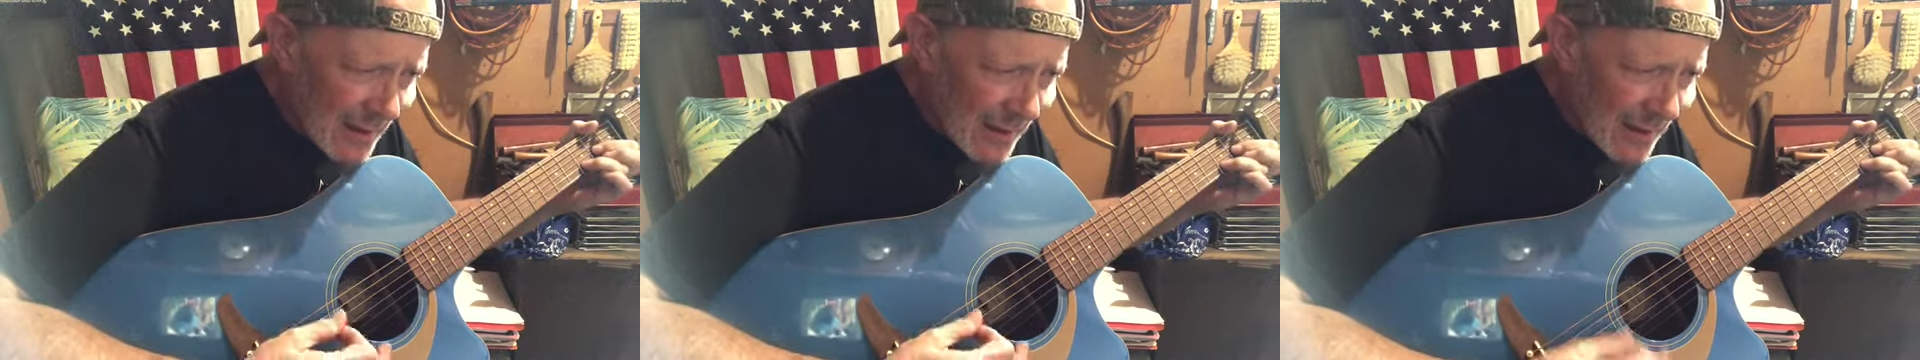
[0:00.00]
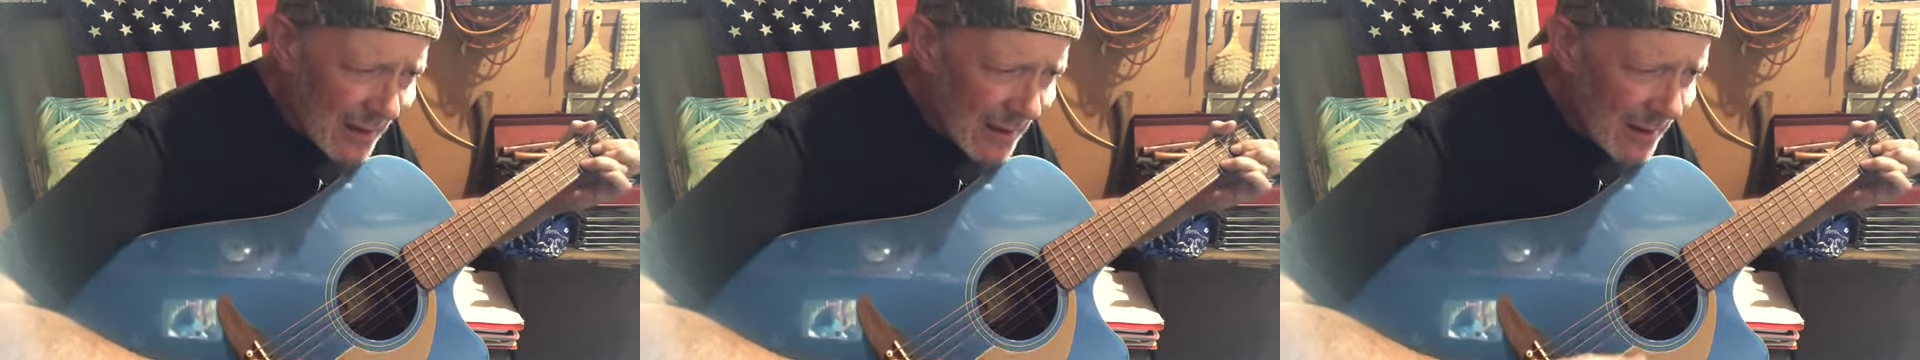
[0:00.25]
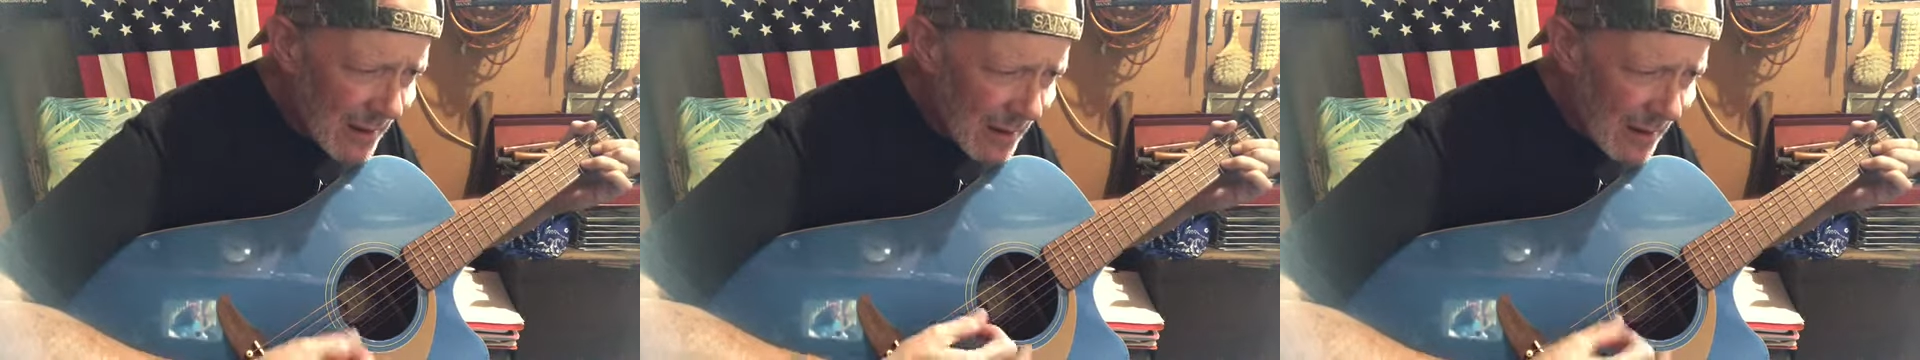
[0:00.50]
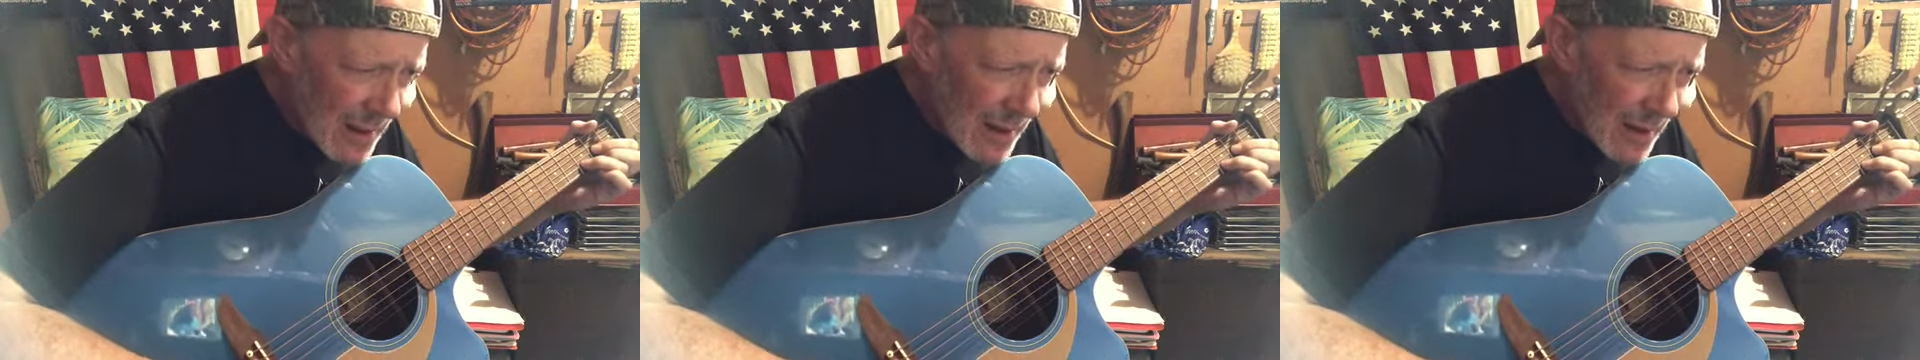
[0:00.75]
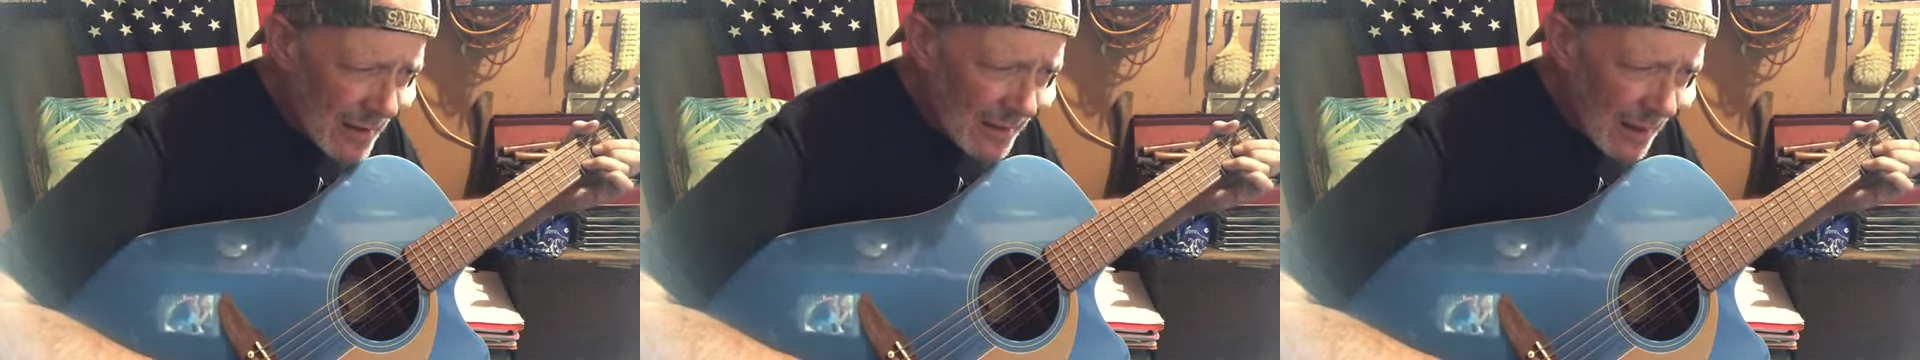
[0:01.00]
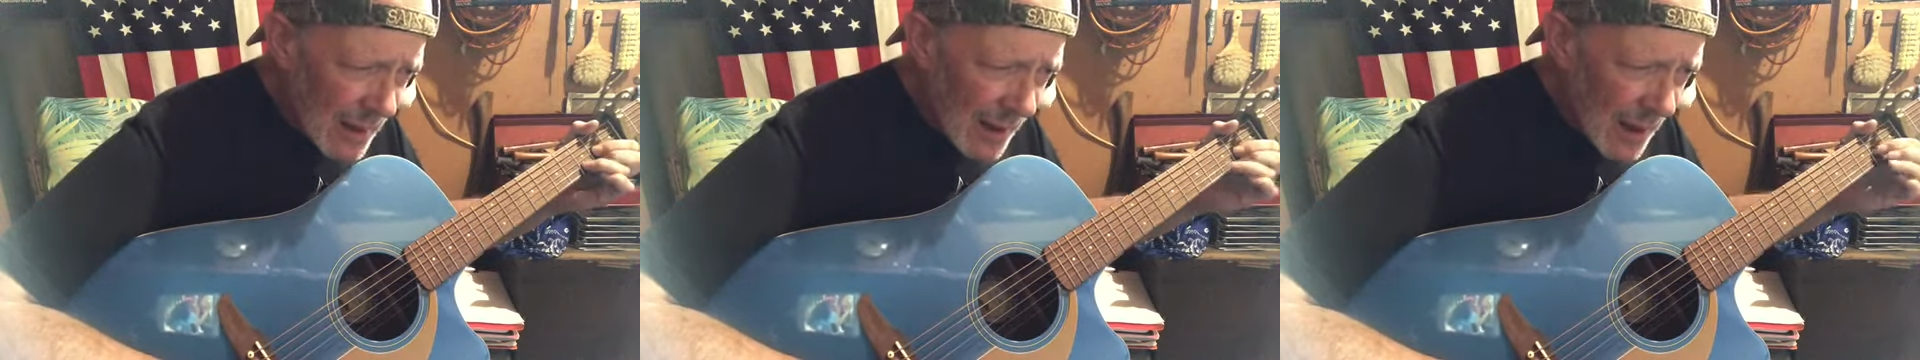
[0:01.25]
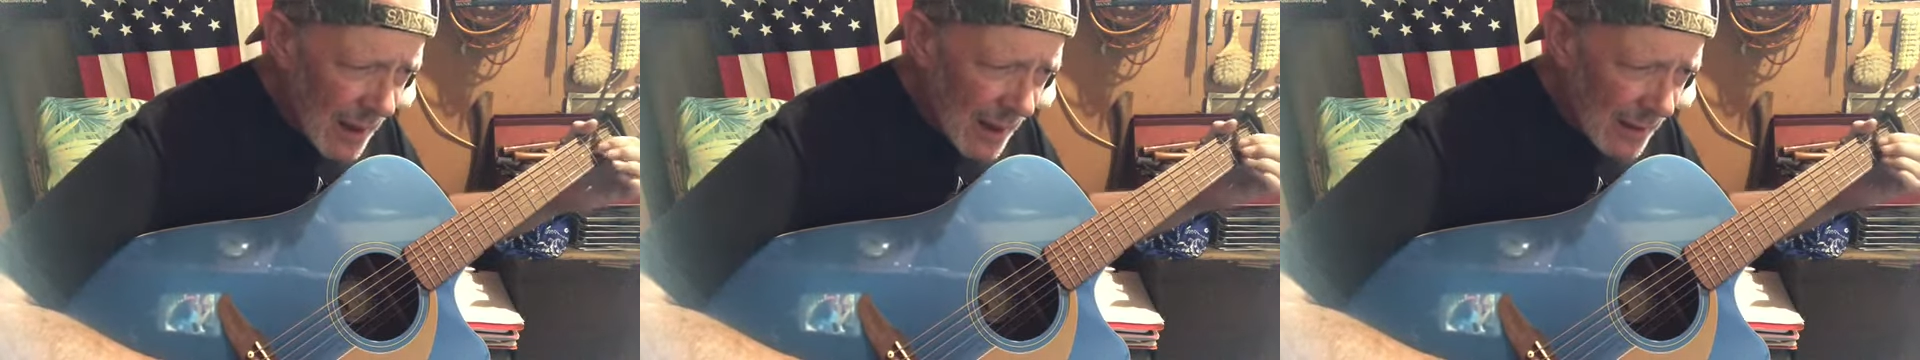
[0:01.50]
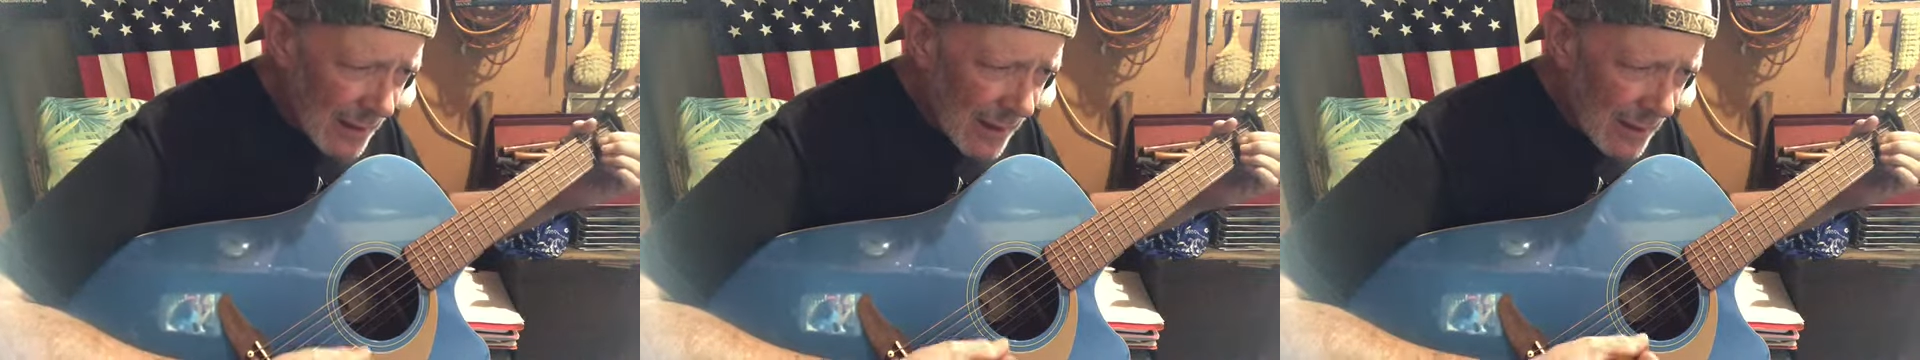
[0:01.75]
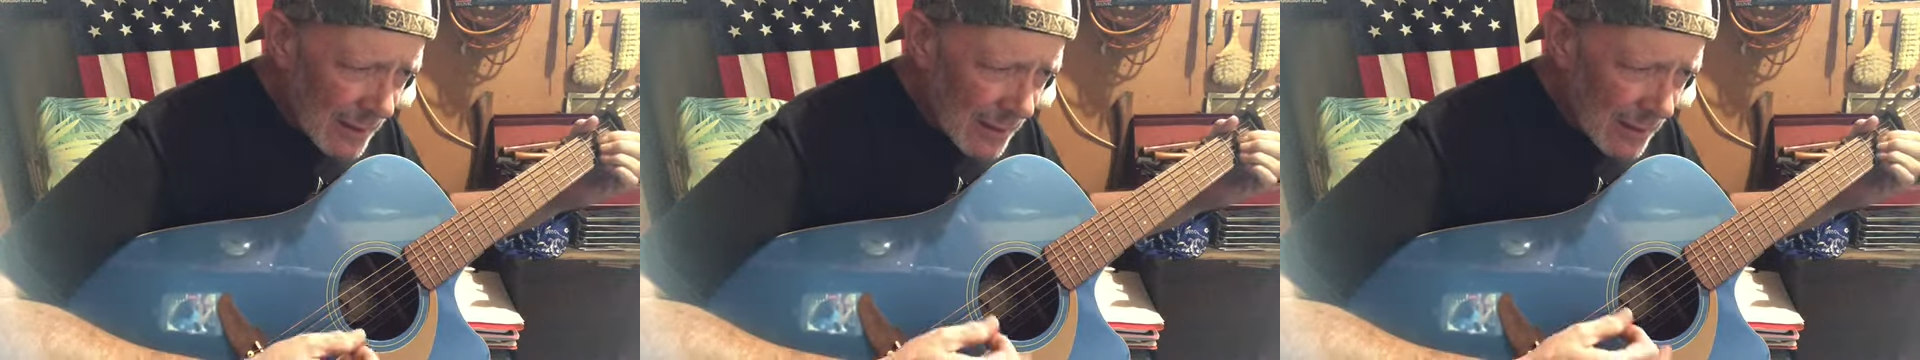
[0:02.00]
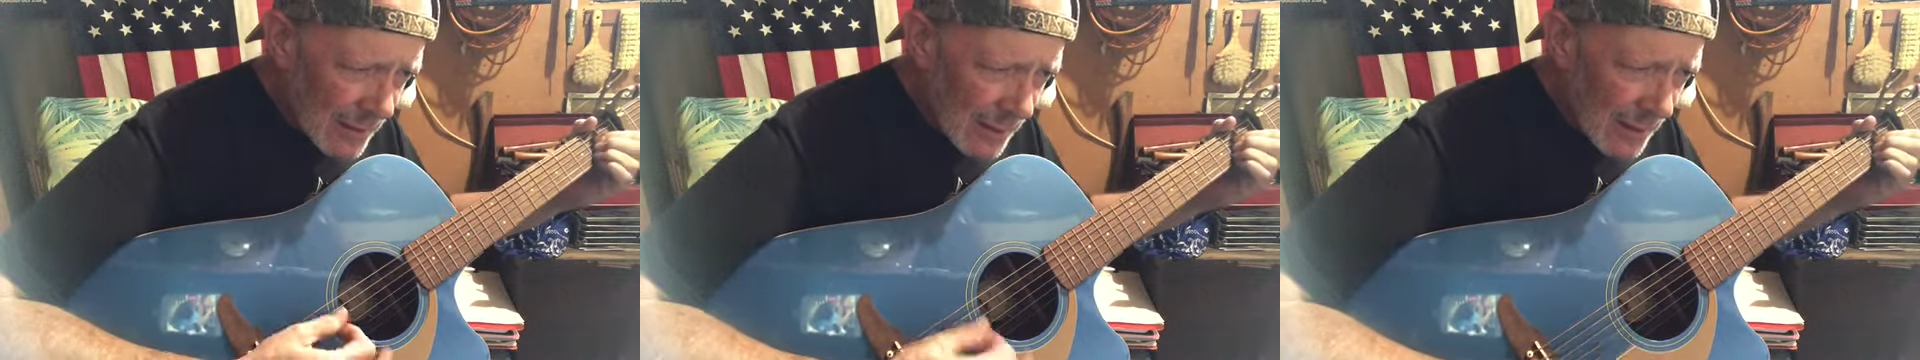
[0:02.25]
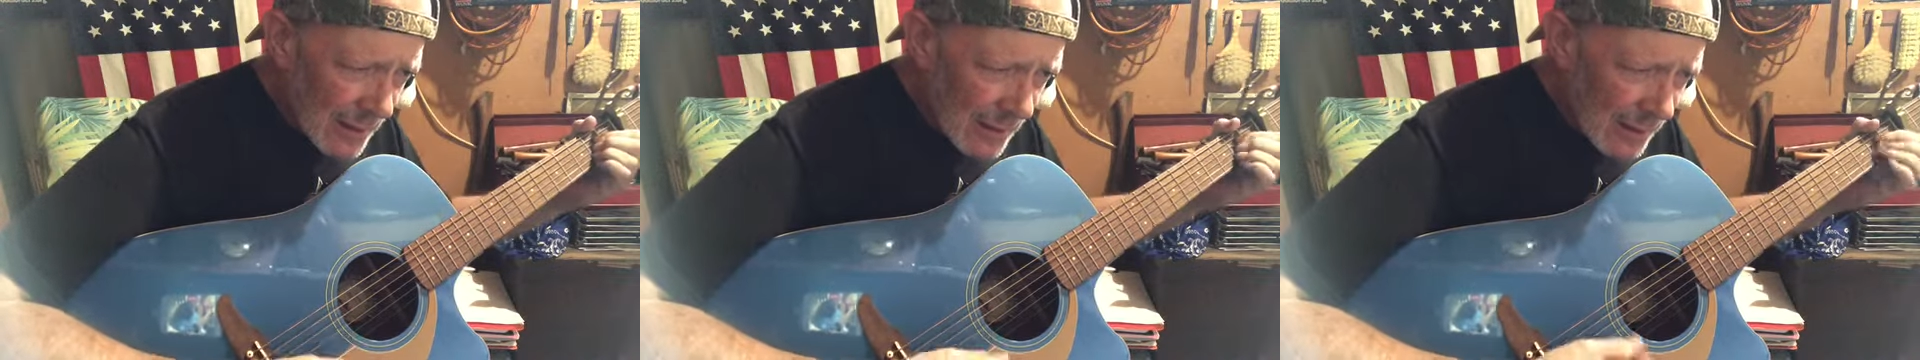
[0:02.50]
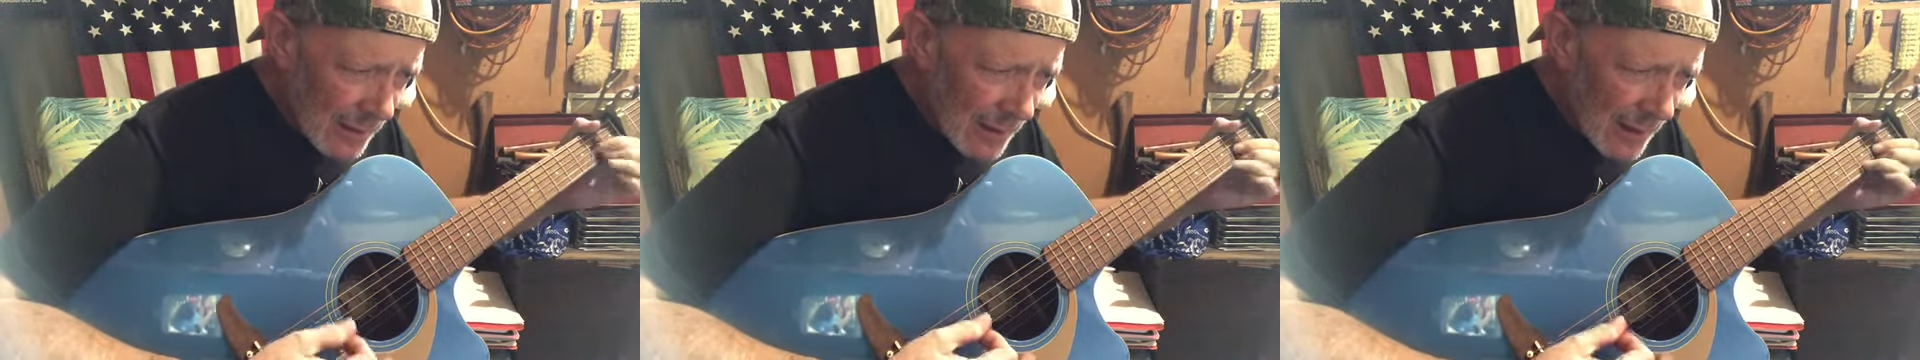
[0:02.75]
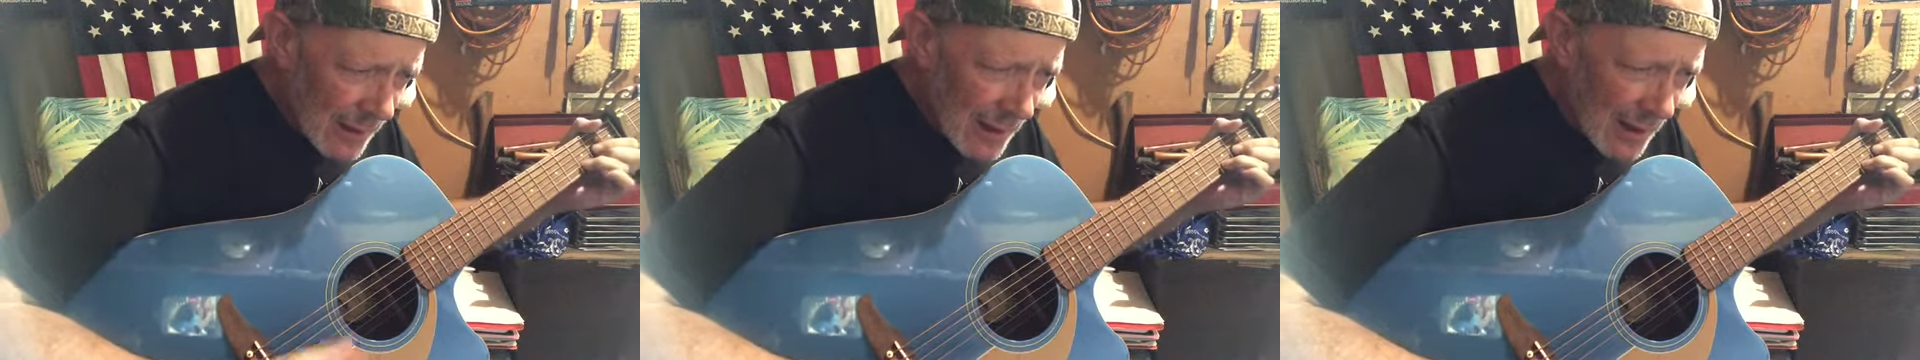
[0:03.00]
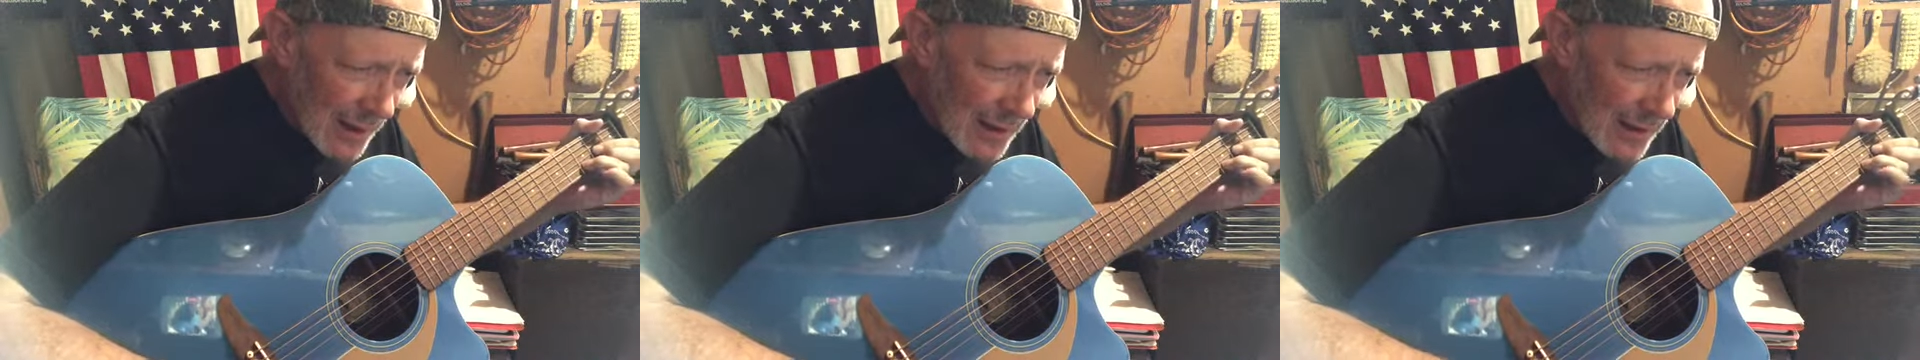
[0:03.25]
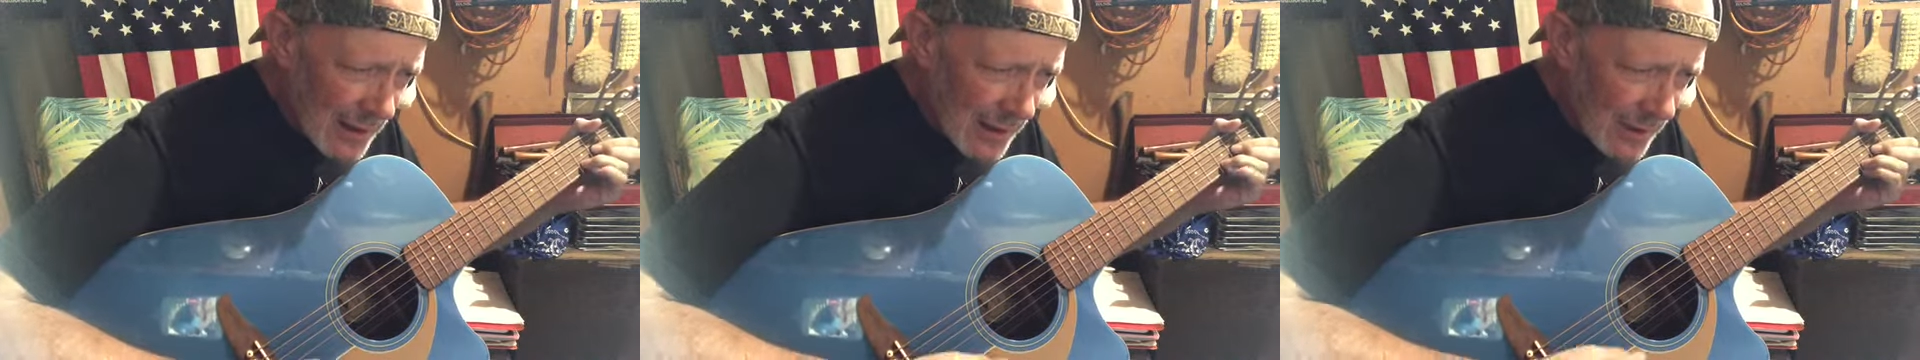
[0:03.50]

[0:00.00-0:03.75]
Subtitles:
Yeah, I let her lie.